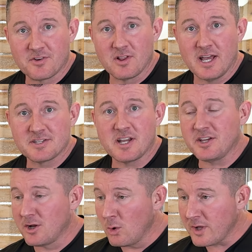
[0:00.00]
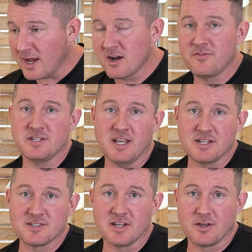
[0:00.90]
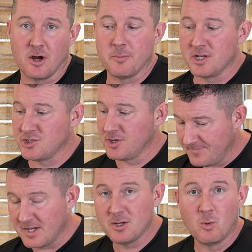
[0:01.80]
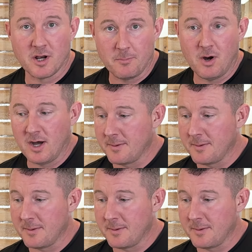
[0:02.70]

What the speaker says: less and you don't care if it tastes like garbage, then you want a pod.